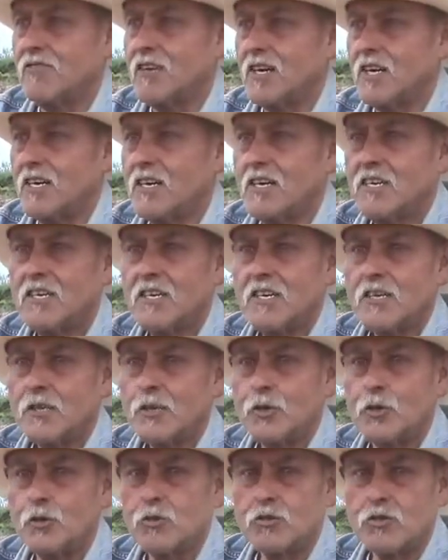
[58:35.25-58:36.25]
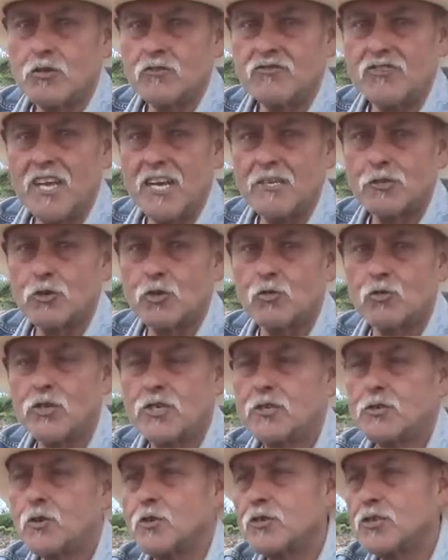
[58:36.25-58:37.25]
uh, use of natural
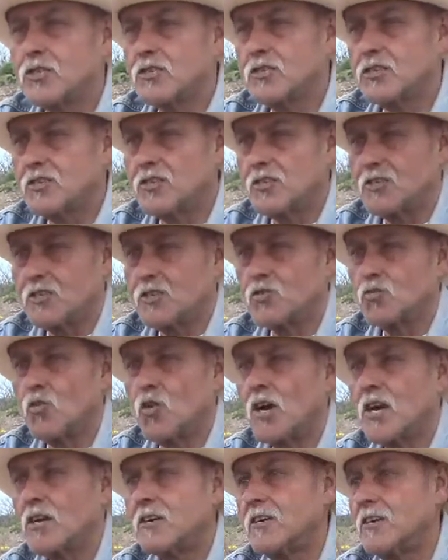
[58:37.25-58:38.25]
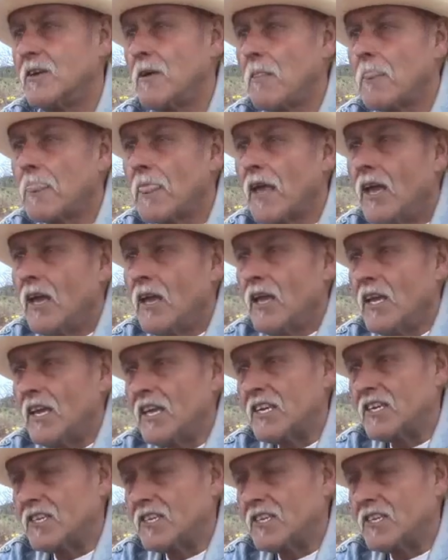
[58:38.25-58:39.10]
resources such as water. In